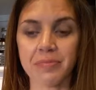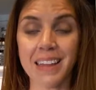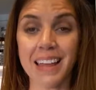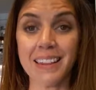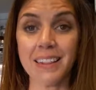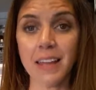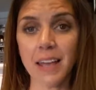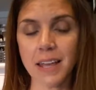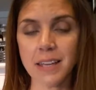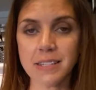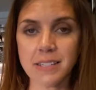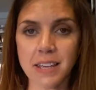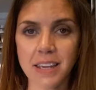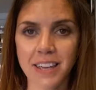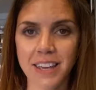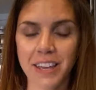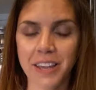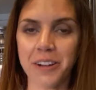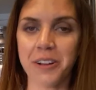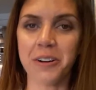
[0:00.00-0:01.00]
lazy
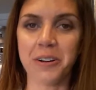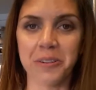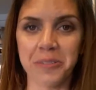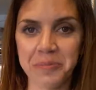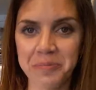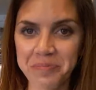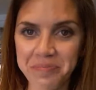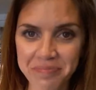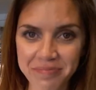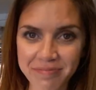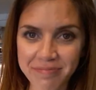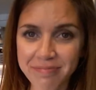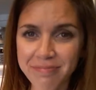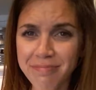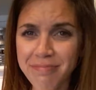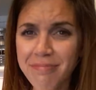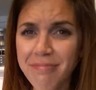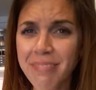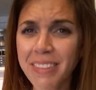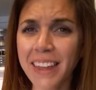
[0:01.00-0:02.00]
keto.
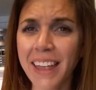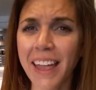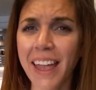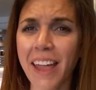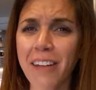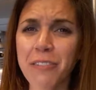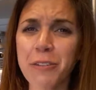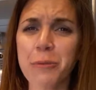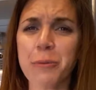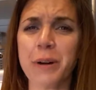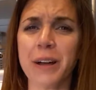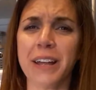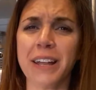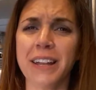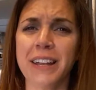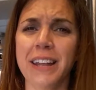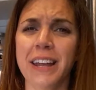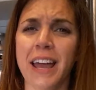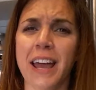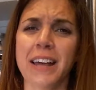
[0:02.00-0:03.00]

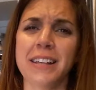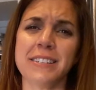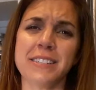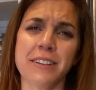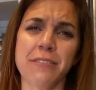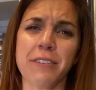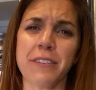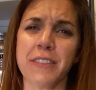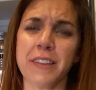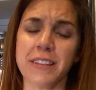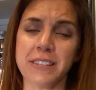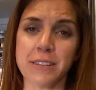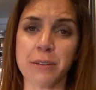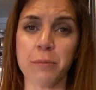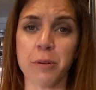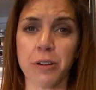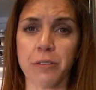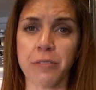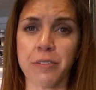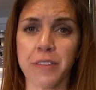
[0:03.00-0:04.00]
Everyone has different things that
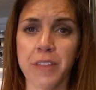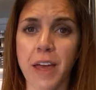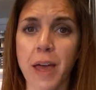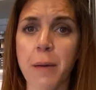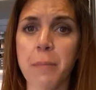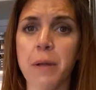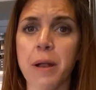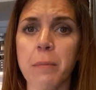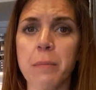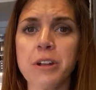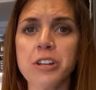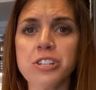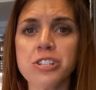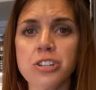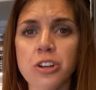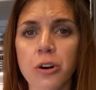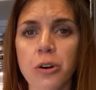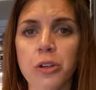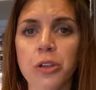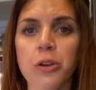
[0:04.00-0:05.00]
work for them, and I'm going to
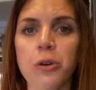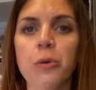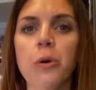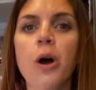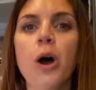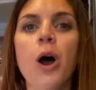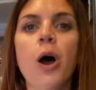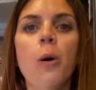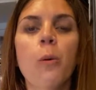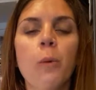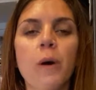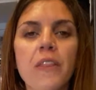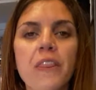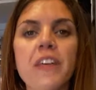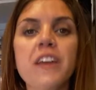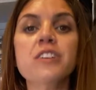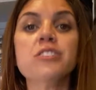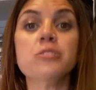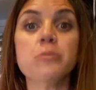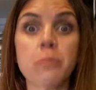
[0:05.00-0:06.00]
show you what
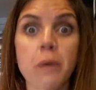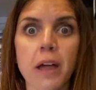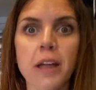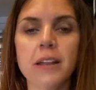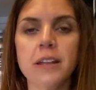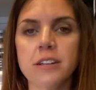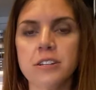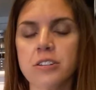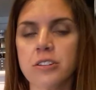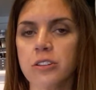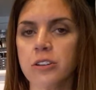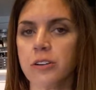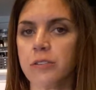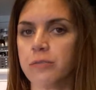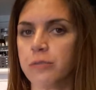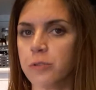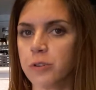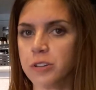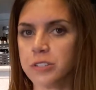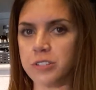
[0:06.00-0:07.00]
things you might need to
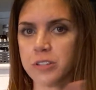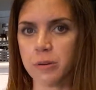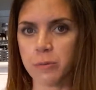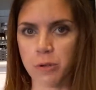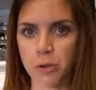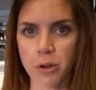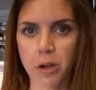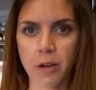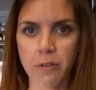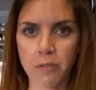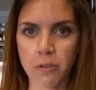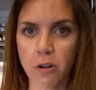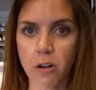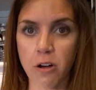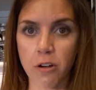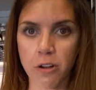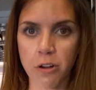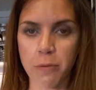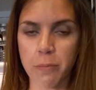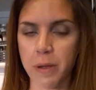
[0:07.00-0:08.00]
look for so that we cover
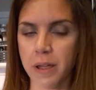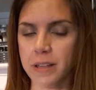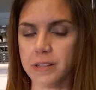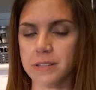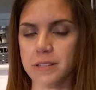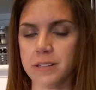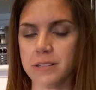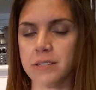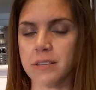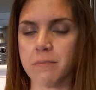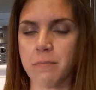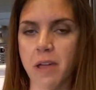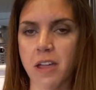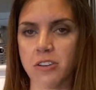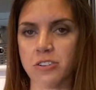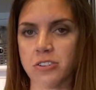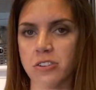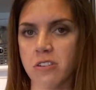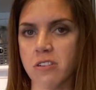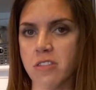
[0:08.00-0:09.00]
all your bases and
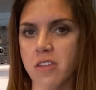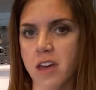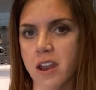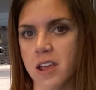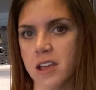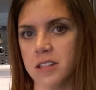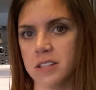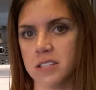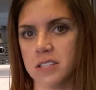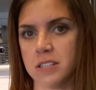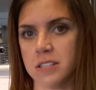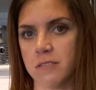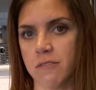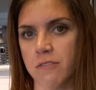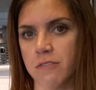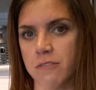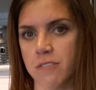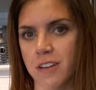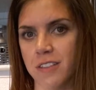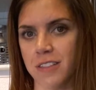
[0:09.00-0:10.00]
make sure that it's
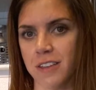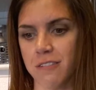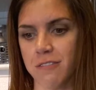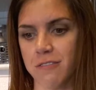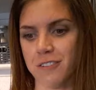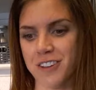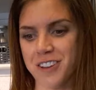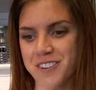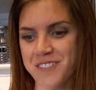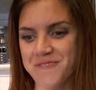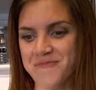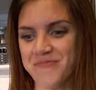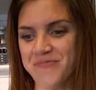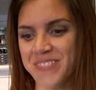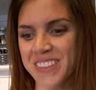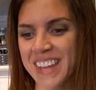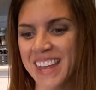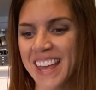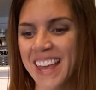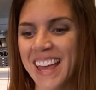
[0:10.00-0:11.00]
friendly you.
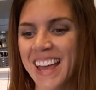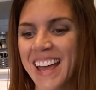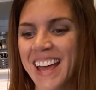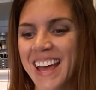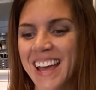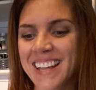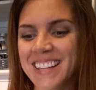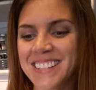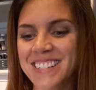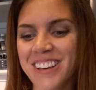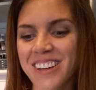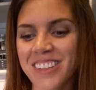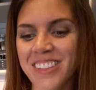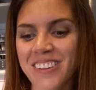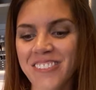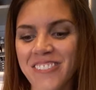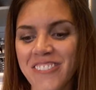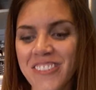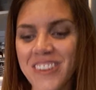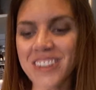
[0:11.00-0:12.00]
So
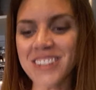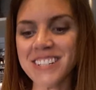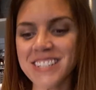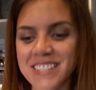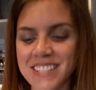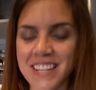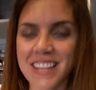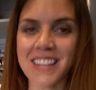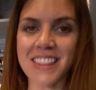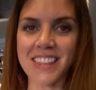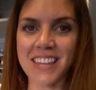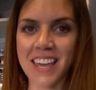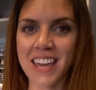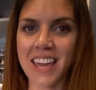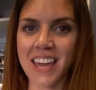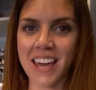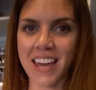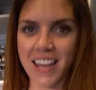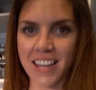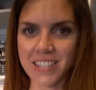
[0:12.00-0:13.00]
the first
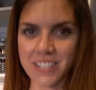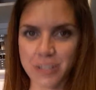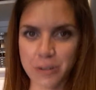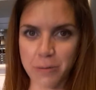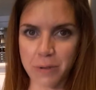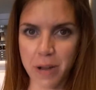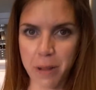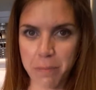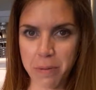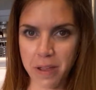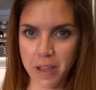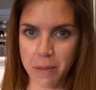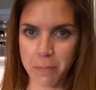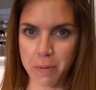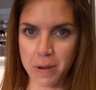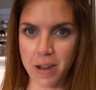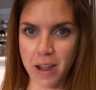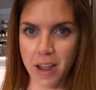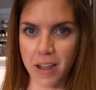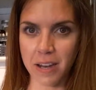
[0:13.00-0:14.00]
thing I do when I pick up
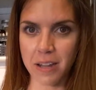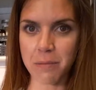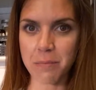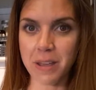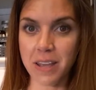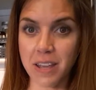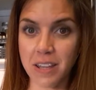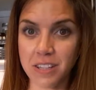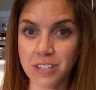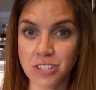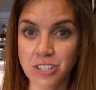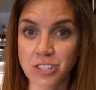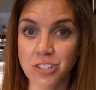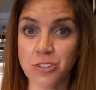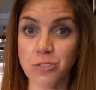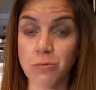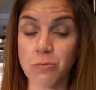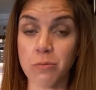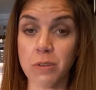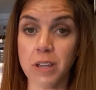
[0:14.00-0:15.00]
an item is
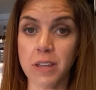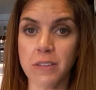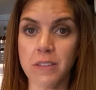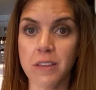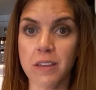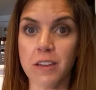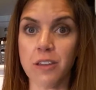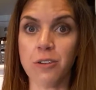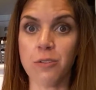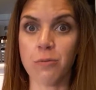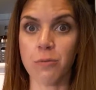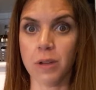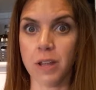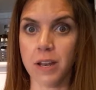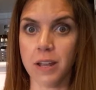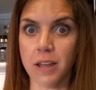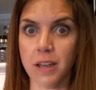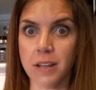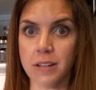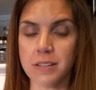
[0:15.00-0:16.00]
to read the
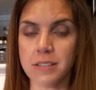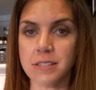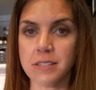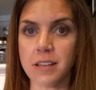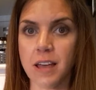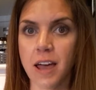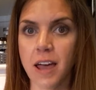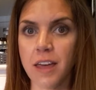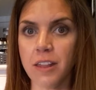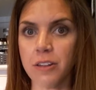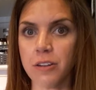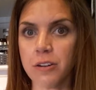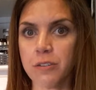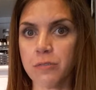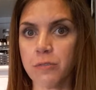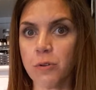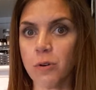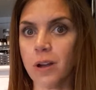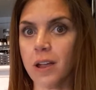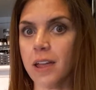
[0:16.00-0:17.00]
ingredients. I look
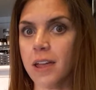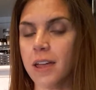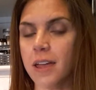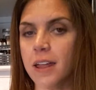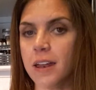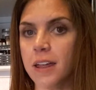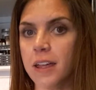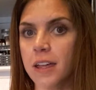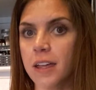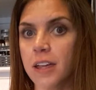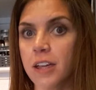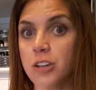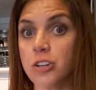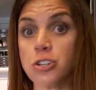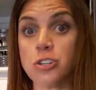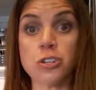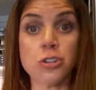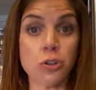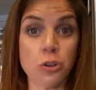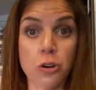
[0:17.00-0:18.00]
for any
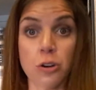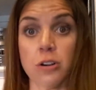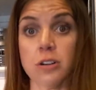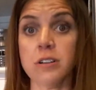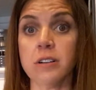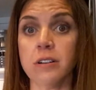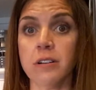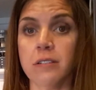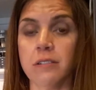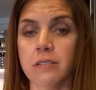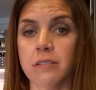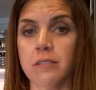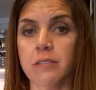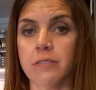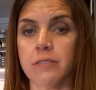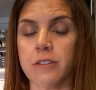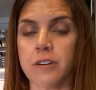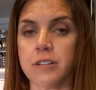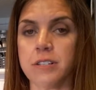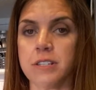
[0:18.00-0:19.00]
sugar,
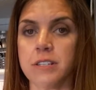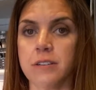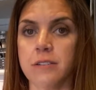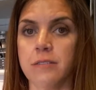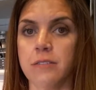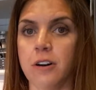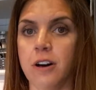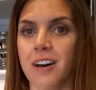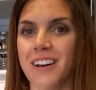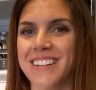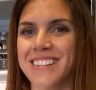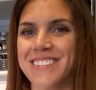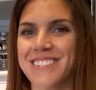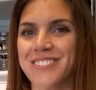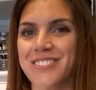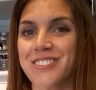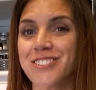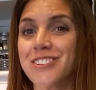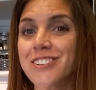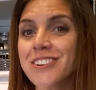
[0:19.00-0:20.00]
first of all.
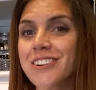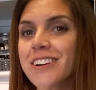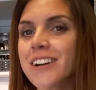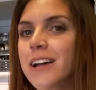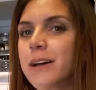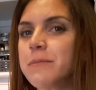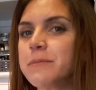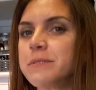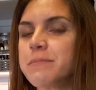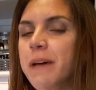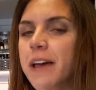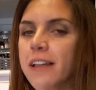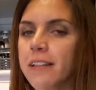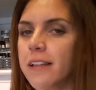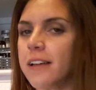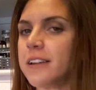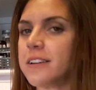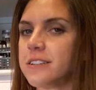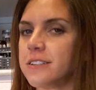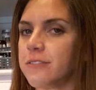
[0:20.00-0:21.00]
So sugar comes by a
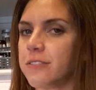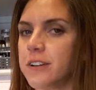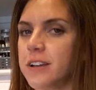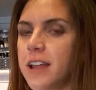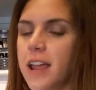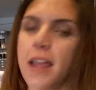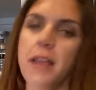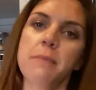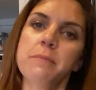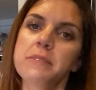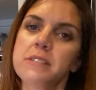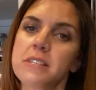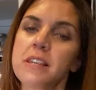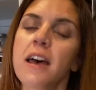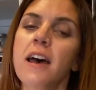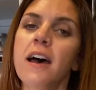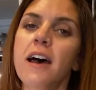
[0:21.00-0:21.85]
lot of different names.